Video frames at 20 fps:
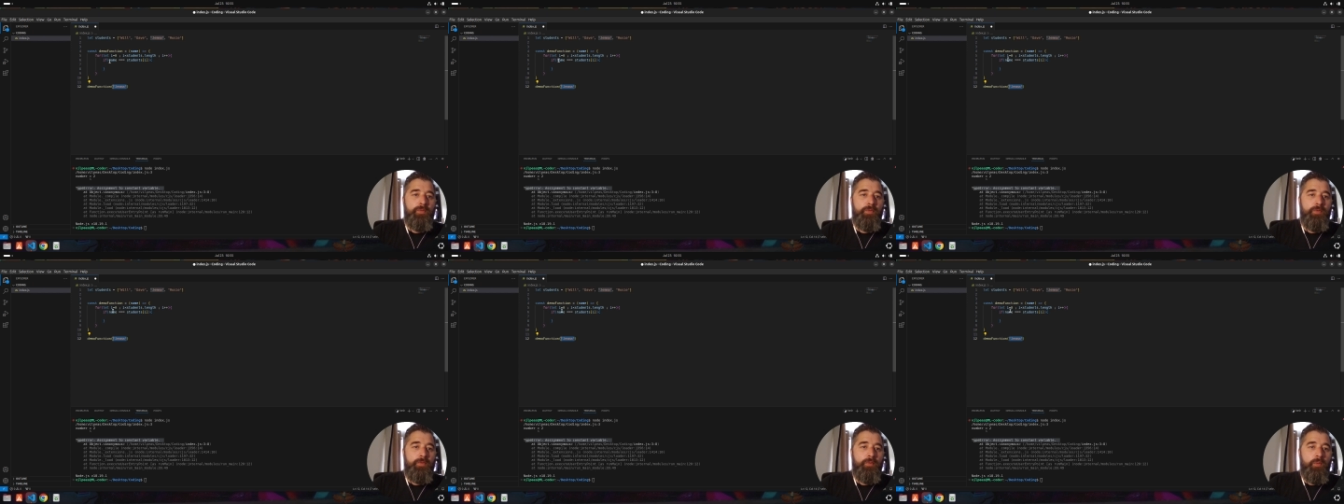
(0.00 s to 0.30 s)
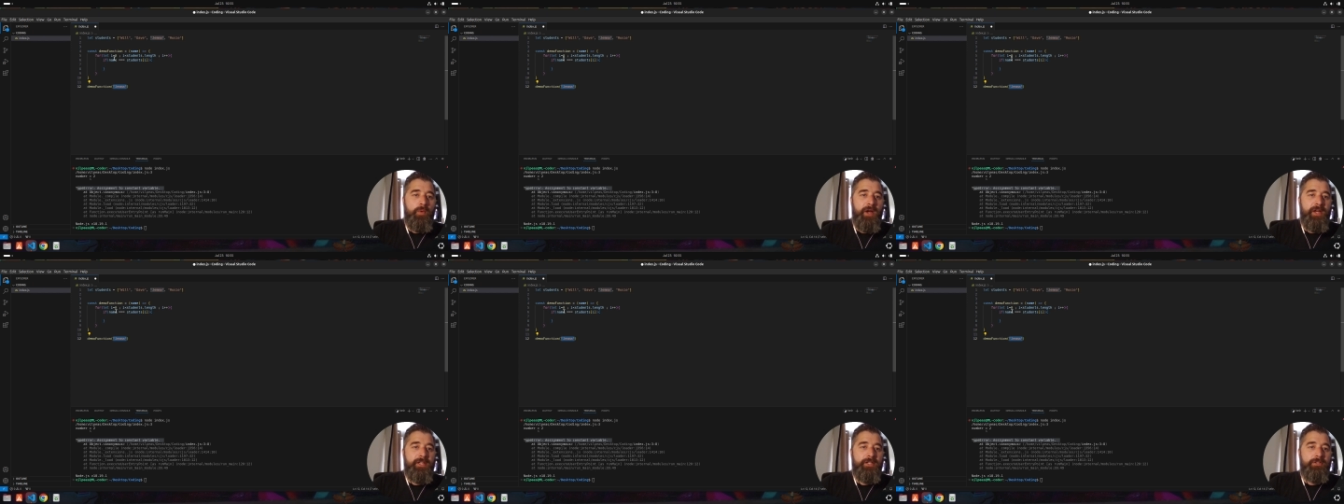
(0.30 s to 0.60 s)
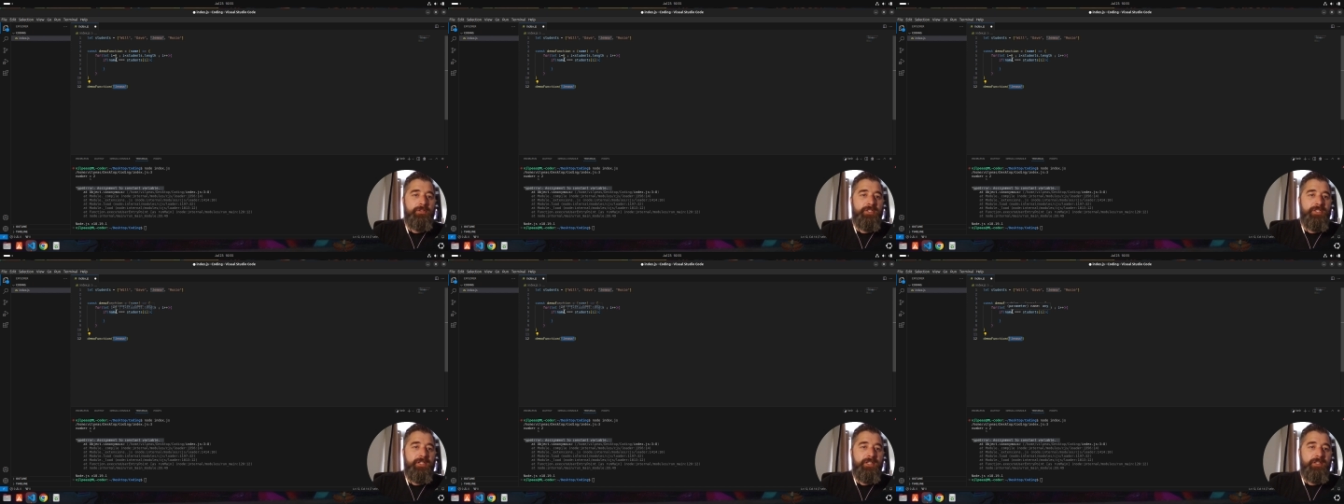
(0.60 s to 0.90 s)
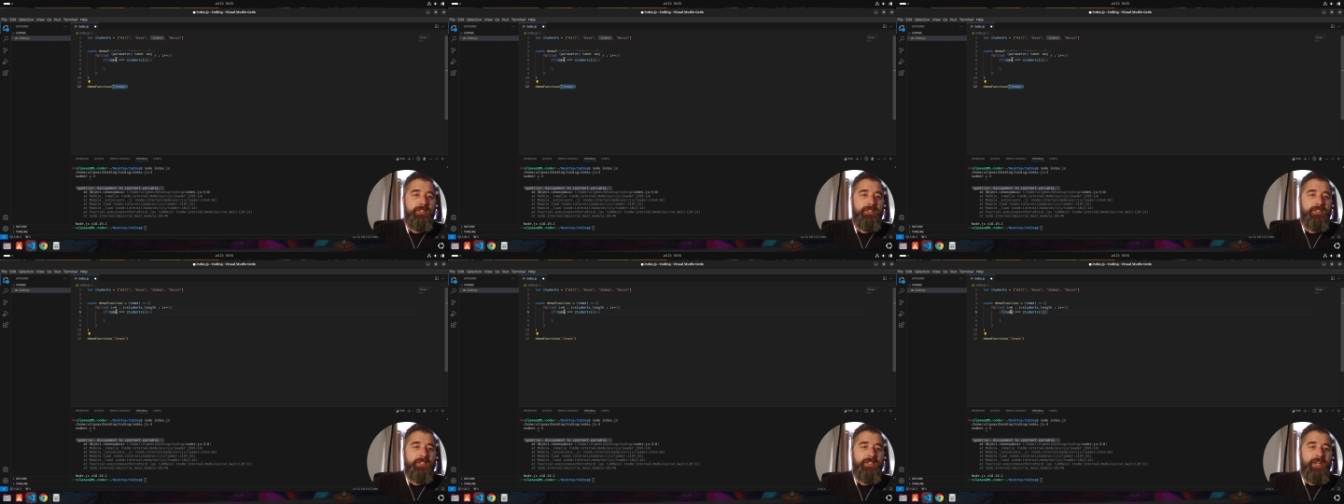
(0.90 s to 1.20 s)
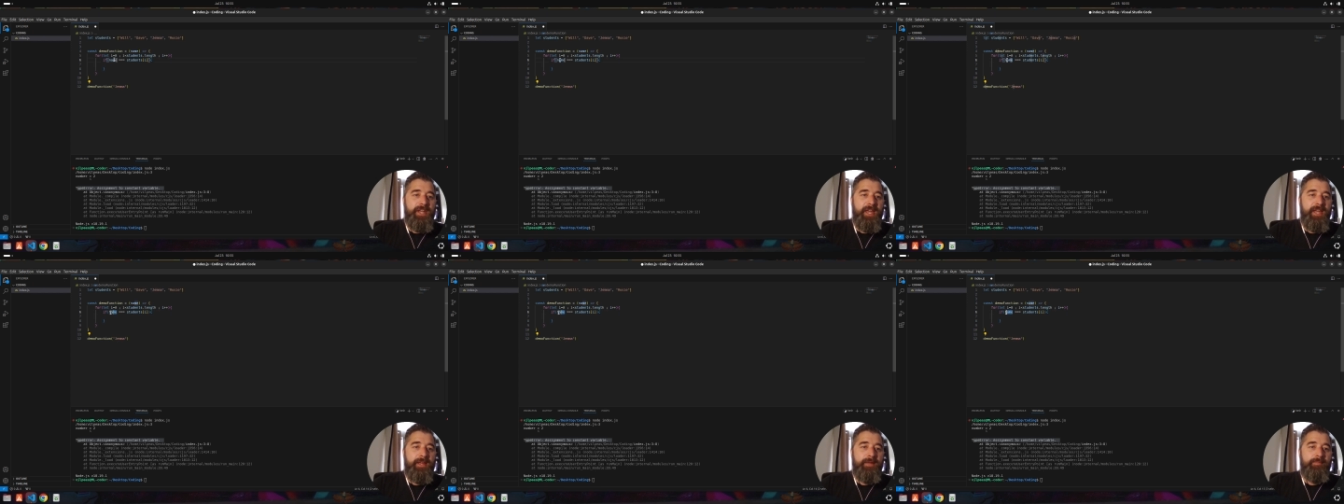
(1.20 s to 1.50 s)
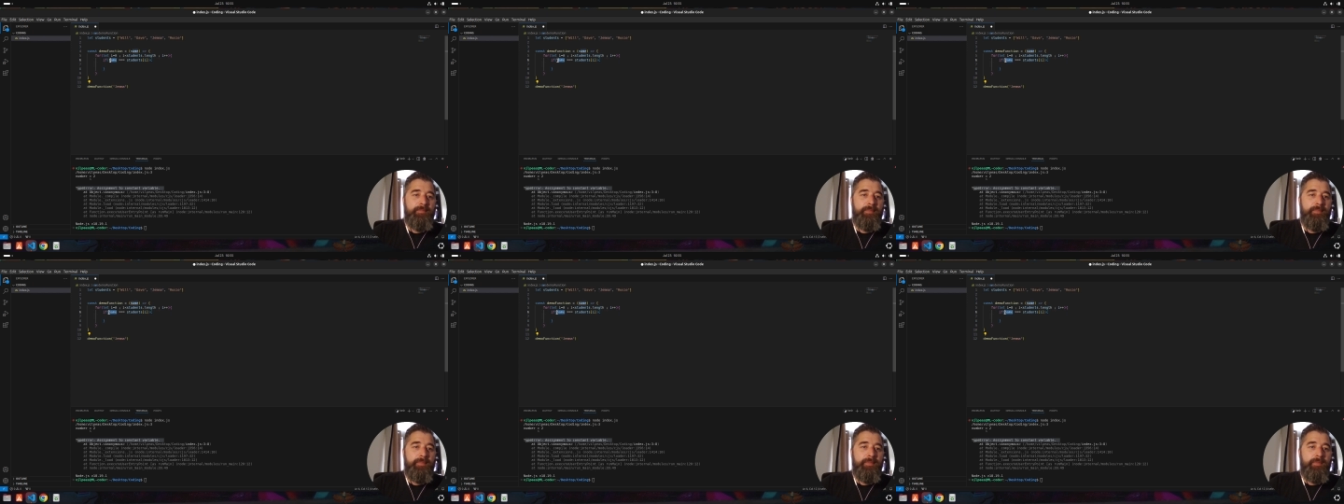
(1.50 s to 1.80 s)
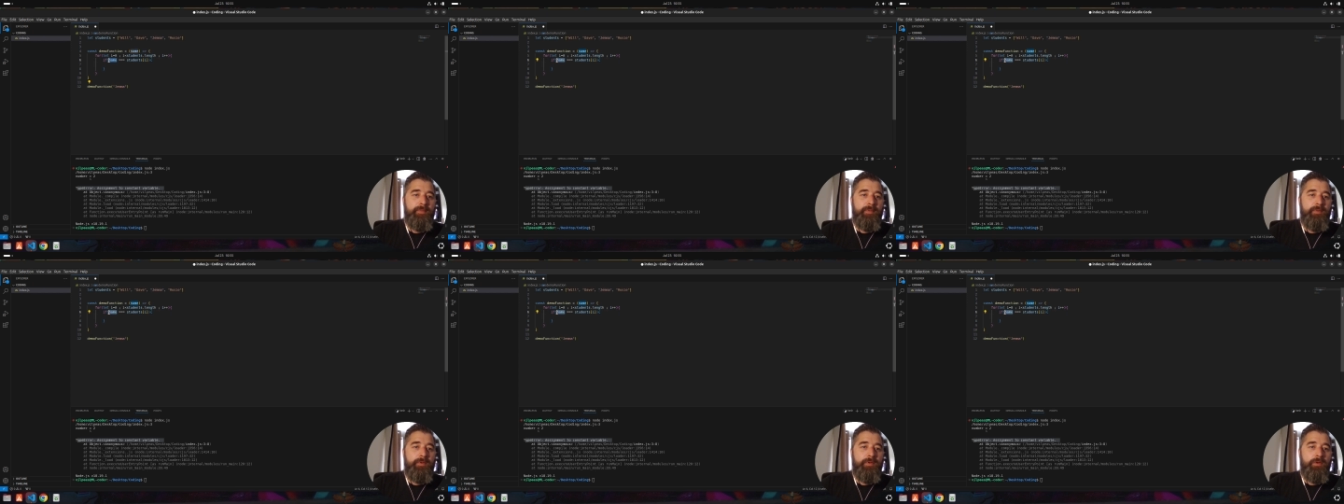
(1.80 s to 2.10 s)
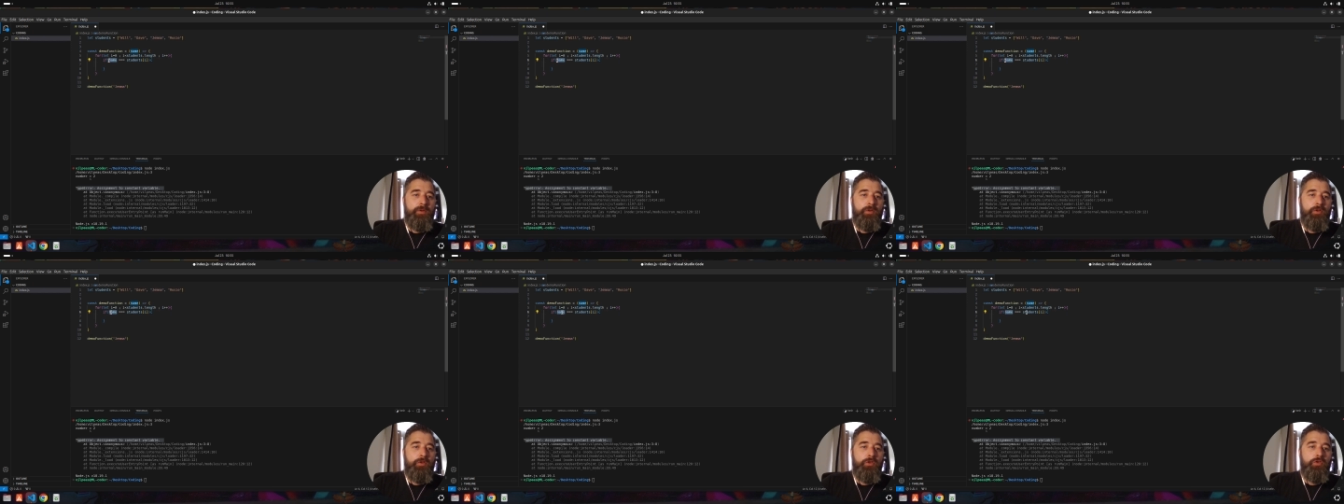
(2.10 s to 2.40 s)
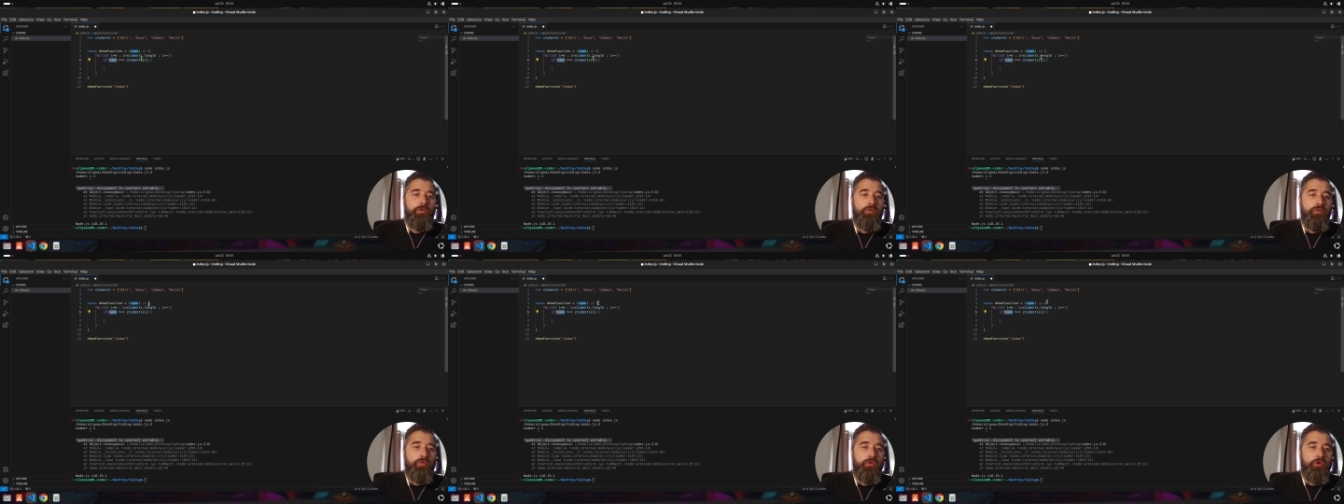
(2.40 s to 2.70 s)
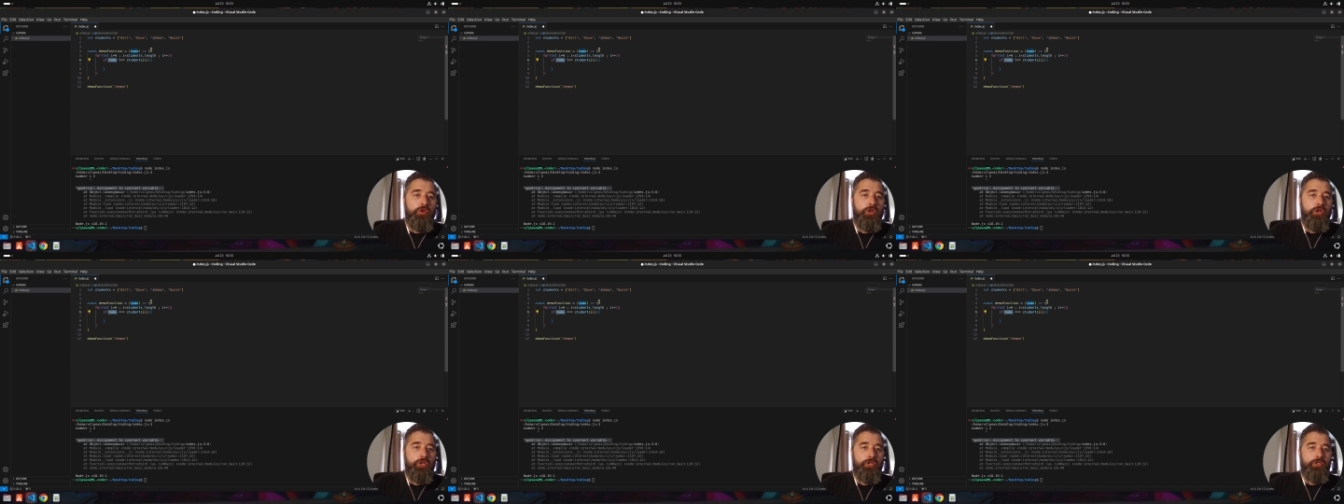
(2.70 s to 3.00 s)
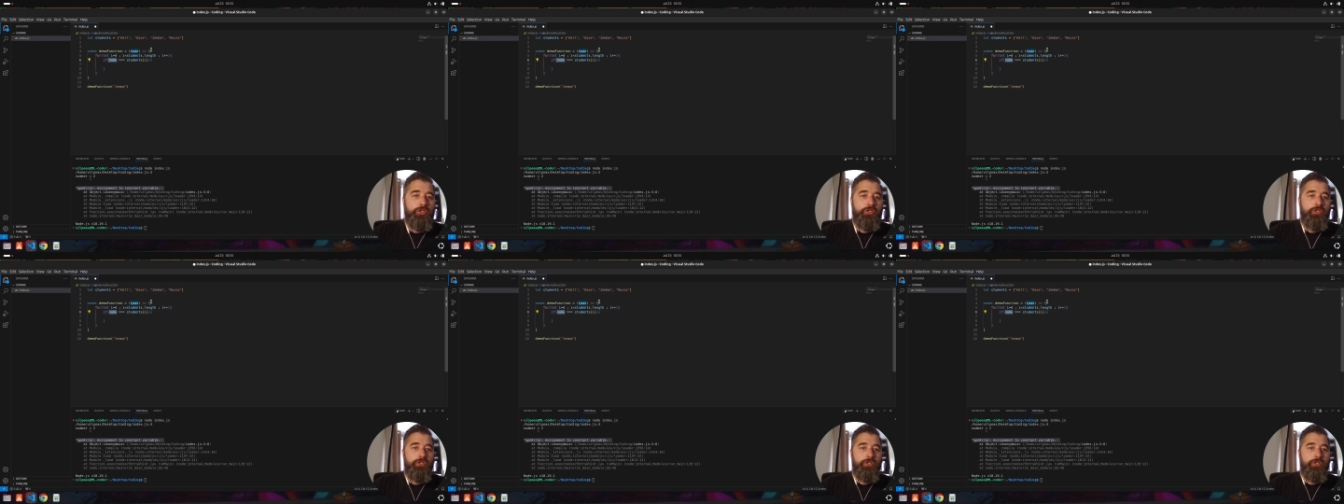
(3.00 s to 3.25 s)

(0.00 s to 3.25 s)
where you see this name, you could